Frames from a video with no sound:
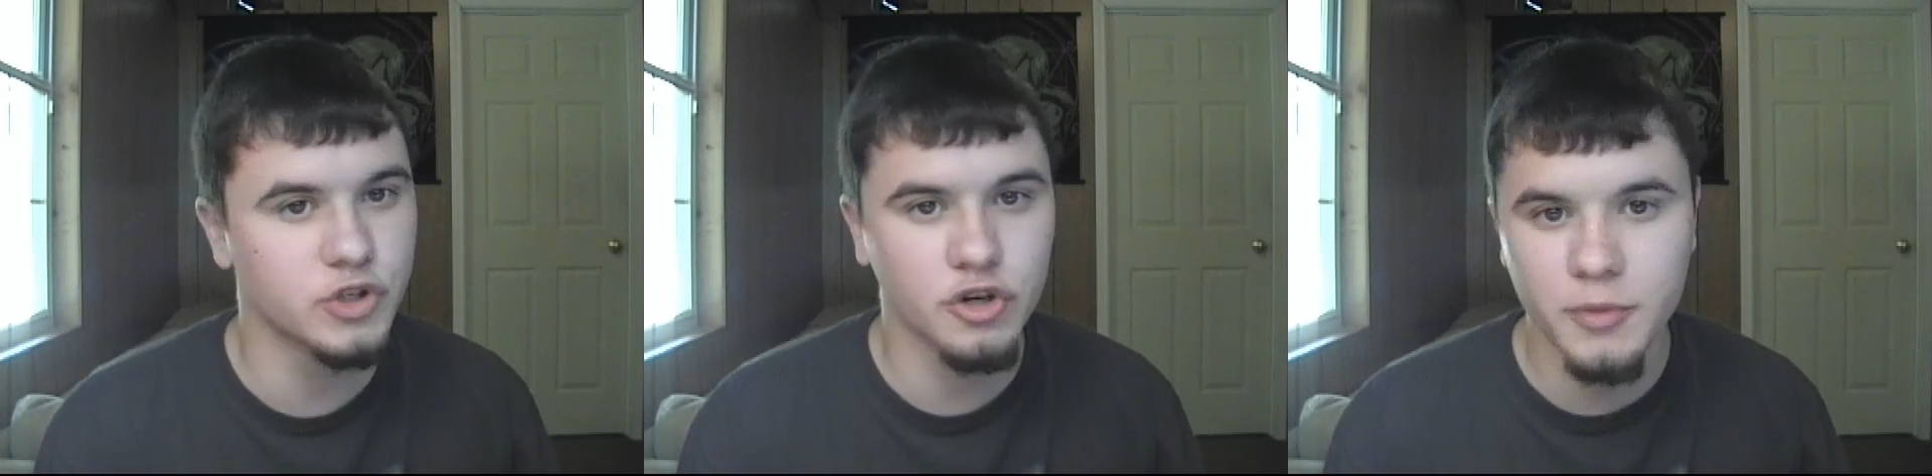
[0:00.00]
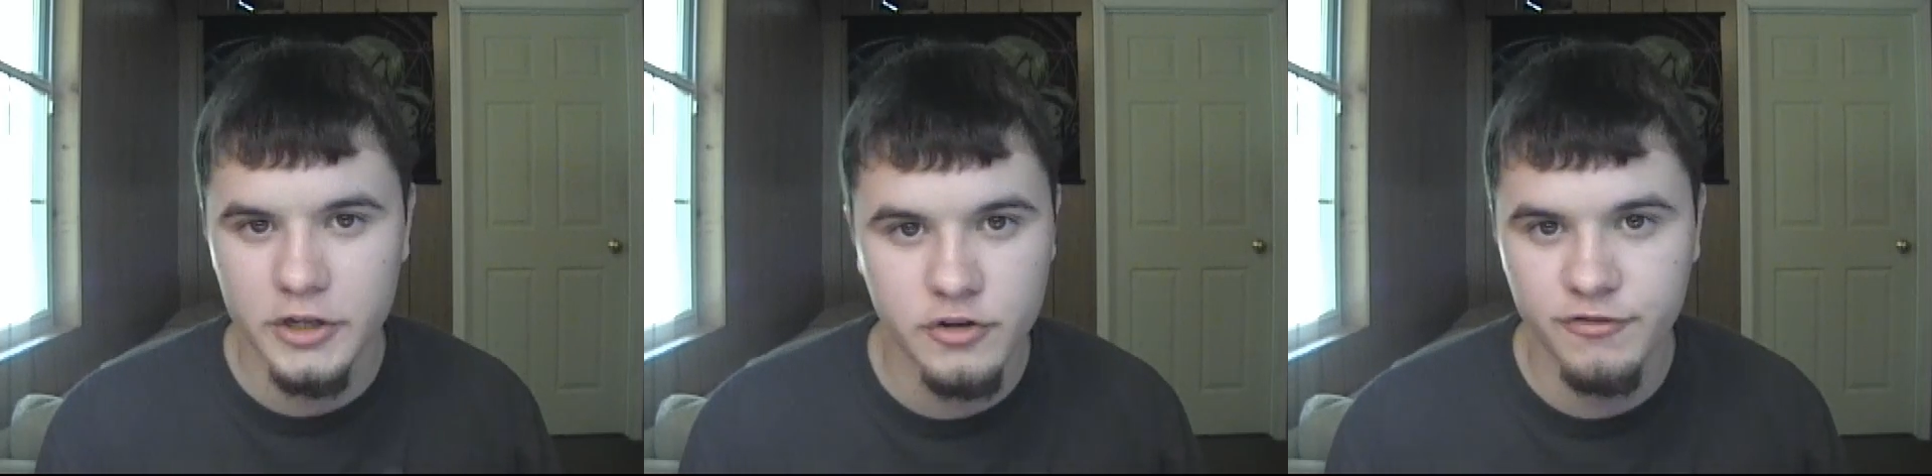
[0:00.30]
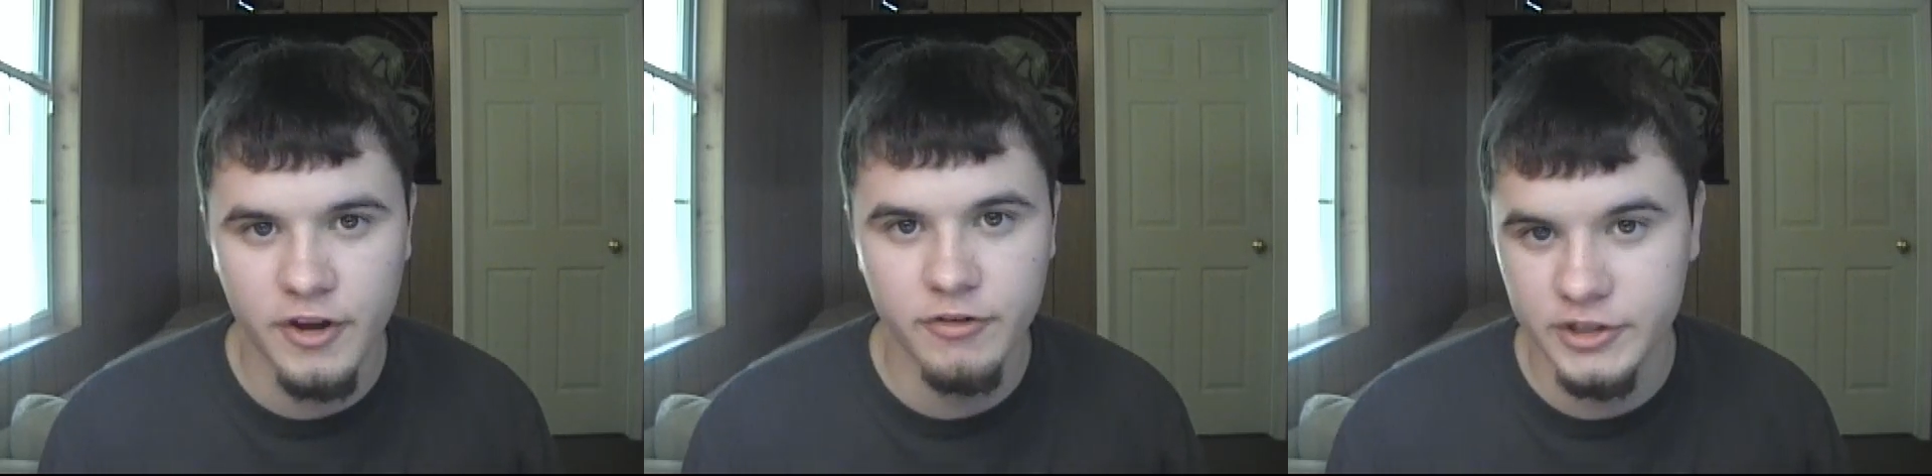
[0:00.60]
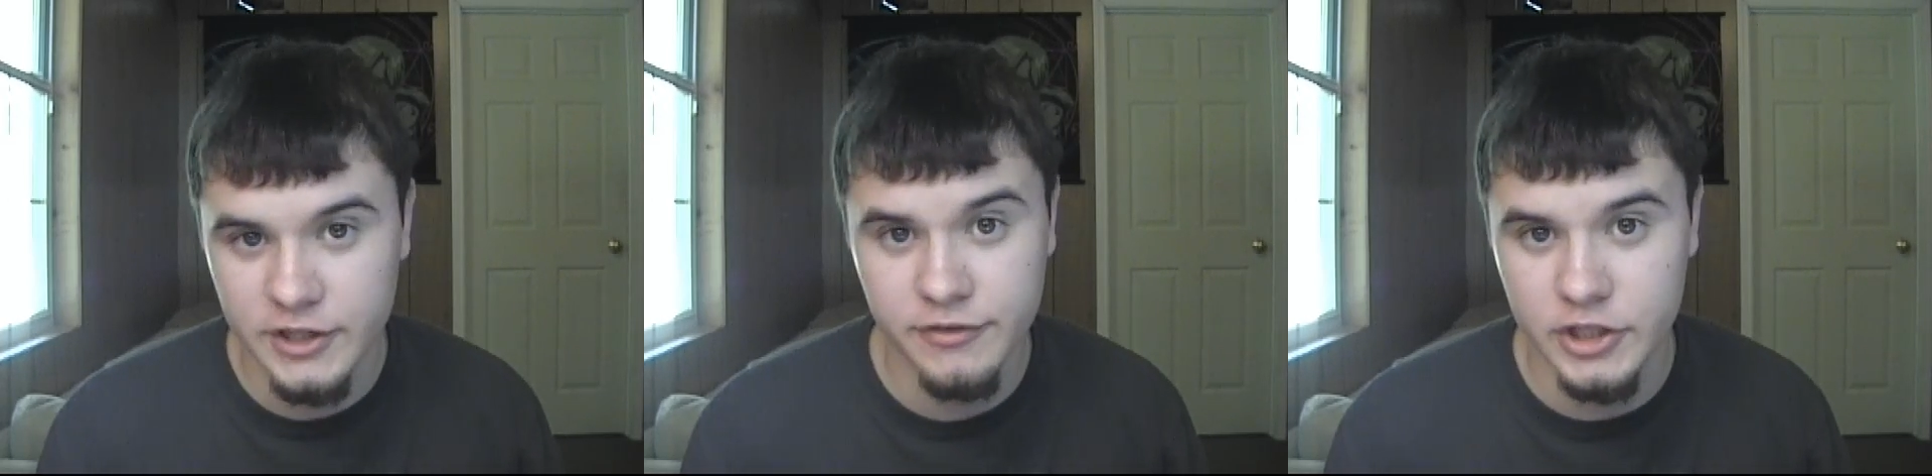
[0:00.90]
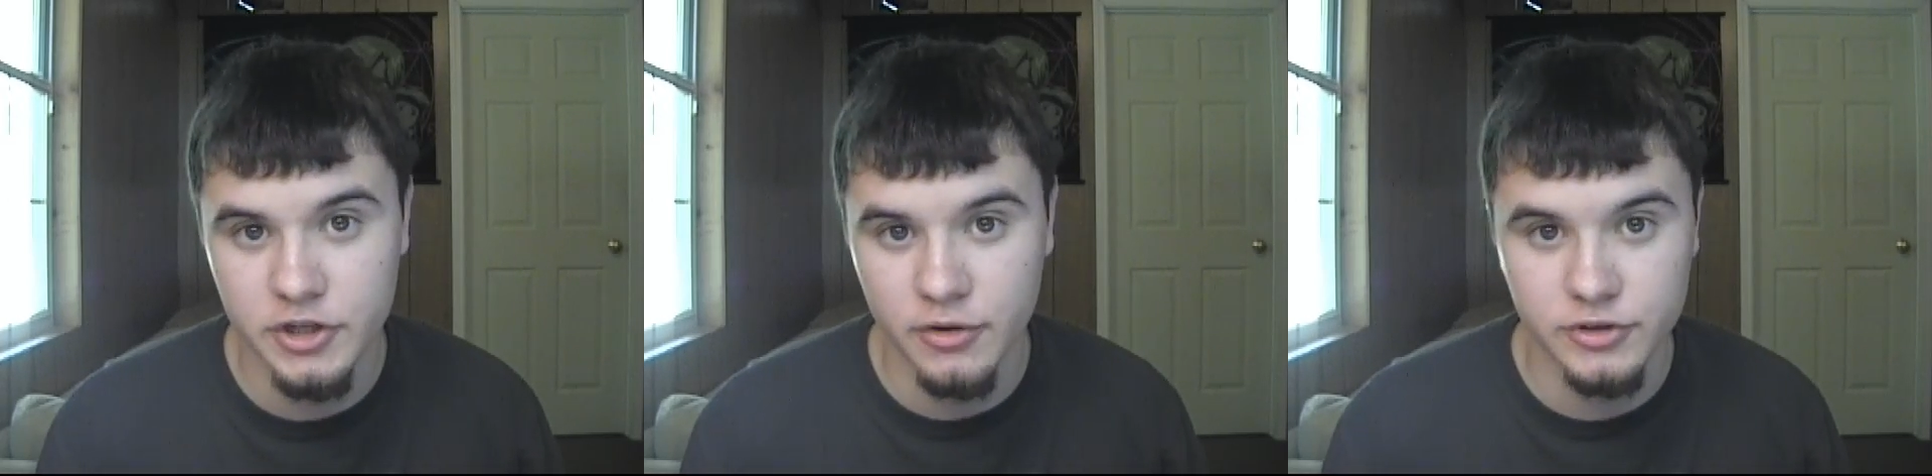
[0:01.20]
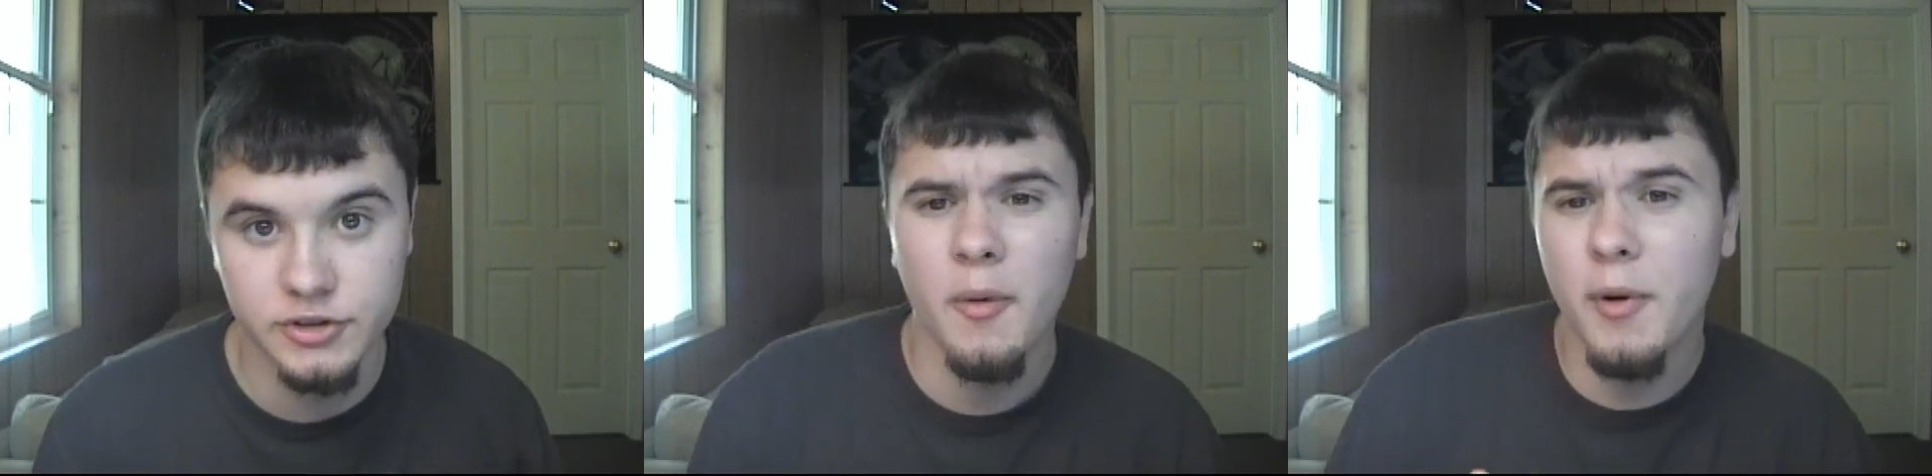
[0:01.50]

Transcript: which are my two favorite TV shows.